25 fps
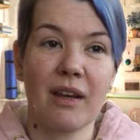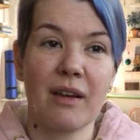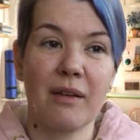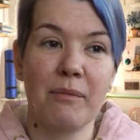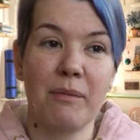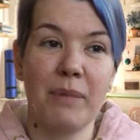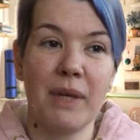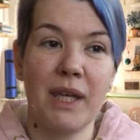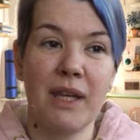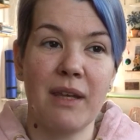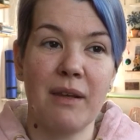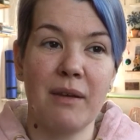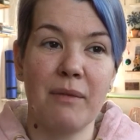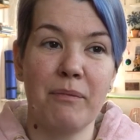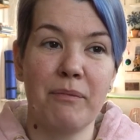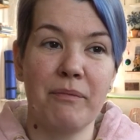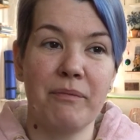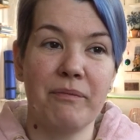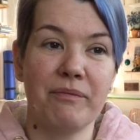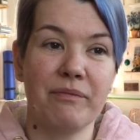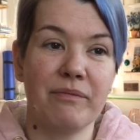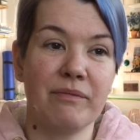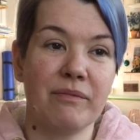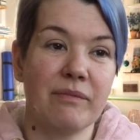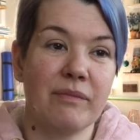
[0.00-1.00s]
be,
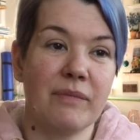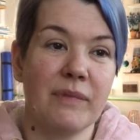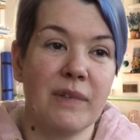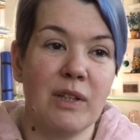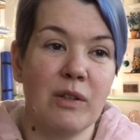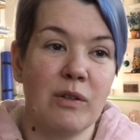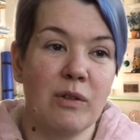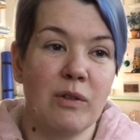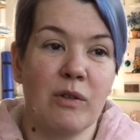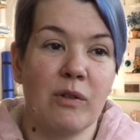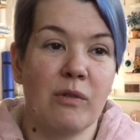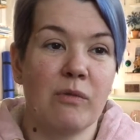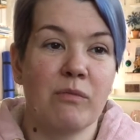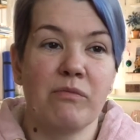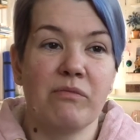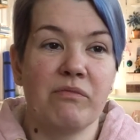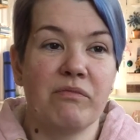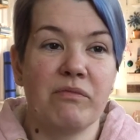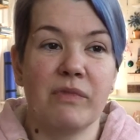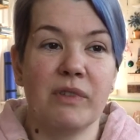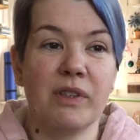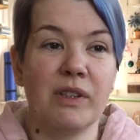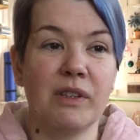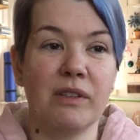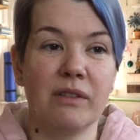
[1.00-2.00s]
you know,
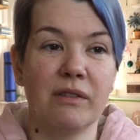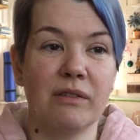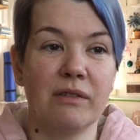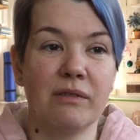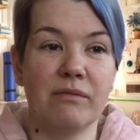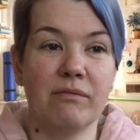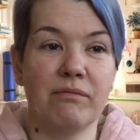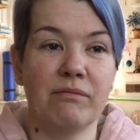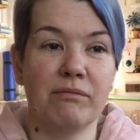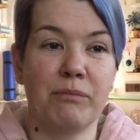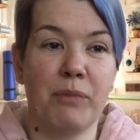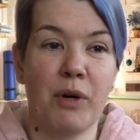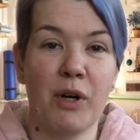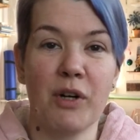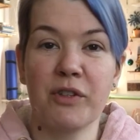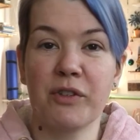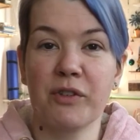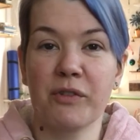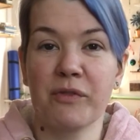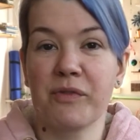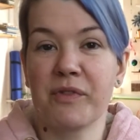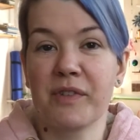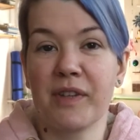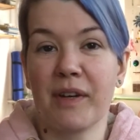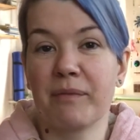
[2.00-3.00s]
part
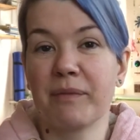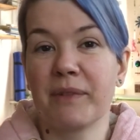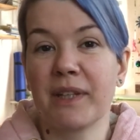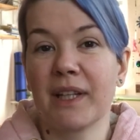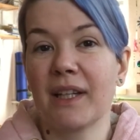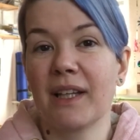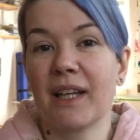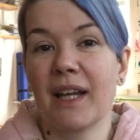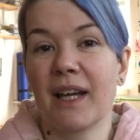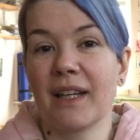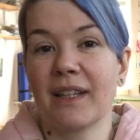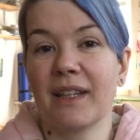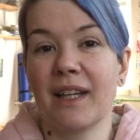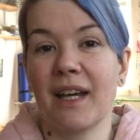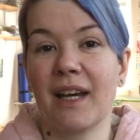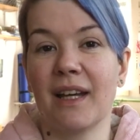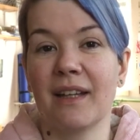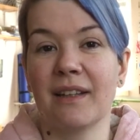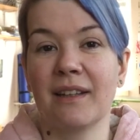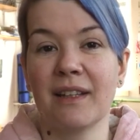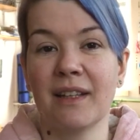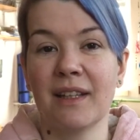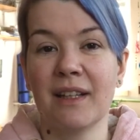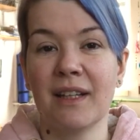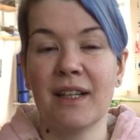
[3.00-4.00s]
of something like
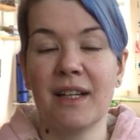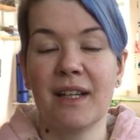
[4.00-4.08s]
that,